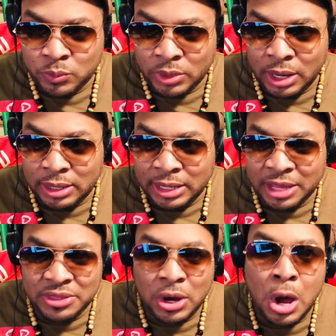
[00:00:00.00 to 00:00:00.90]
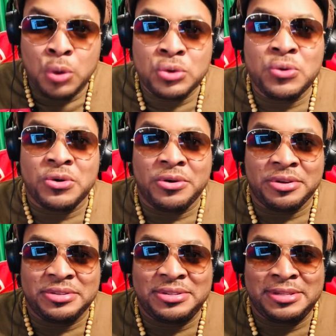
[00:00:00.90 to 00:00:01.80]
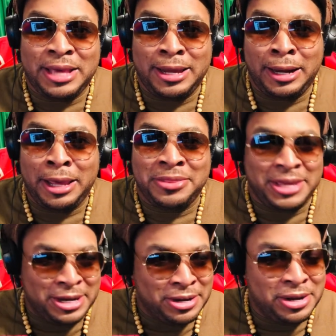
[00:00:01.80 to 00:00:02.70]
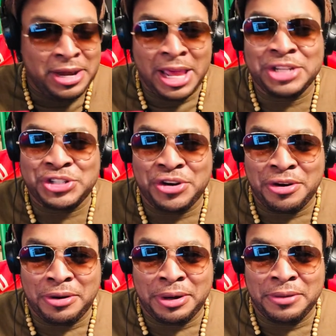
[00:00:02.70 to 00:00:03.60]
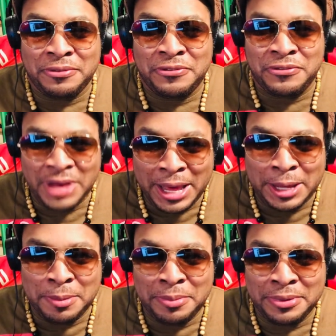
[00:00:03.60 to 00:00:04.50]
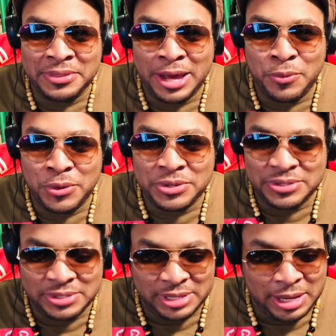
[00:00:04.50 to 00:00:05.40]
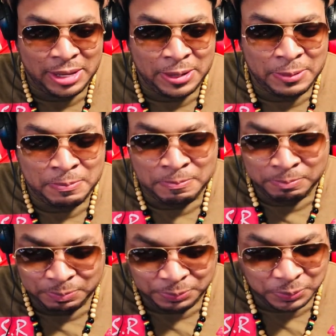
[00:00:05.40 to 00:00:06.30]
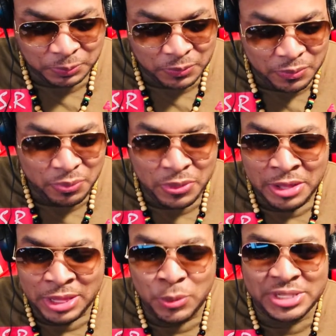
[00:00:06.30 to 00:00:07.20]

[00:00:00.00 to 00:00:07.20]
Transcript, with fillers: I like the outdoors. I like the nature vibe that was, uh, that was